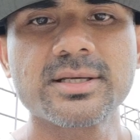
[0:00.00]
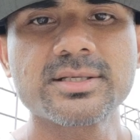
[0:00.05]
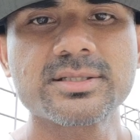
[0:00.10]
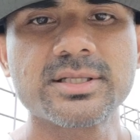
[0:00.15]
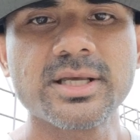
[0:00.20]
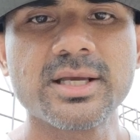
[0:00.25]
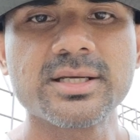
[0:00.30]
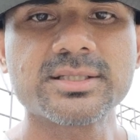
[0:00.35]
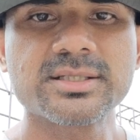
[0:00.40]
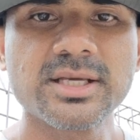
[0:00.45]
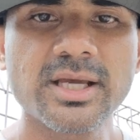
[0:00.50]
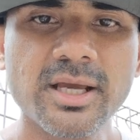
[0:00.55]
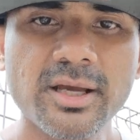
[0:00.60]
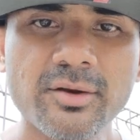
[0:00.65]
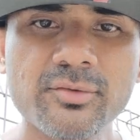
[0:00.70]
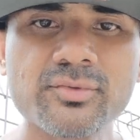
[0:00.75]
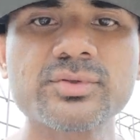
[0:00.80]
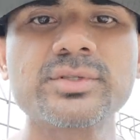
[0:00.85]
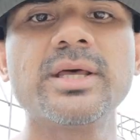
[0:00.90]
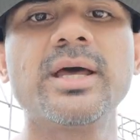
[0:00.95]
stay
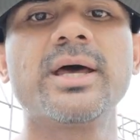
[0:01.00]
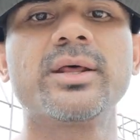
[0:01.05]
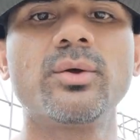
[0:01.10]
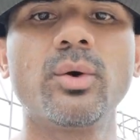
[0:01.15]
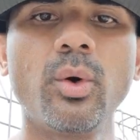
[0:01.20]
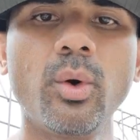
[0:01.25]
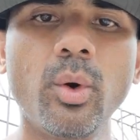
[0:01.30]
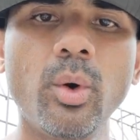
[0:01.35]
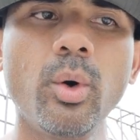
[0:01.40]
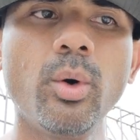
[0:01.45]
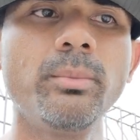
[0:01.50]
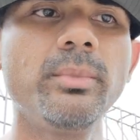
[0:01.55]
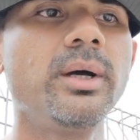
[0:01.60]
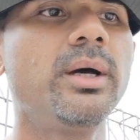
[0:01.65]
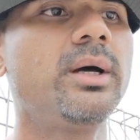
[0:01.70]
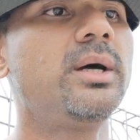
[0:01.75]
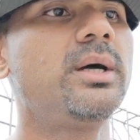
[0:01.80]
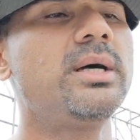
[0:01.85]
safe, stay at home,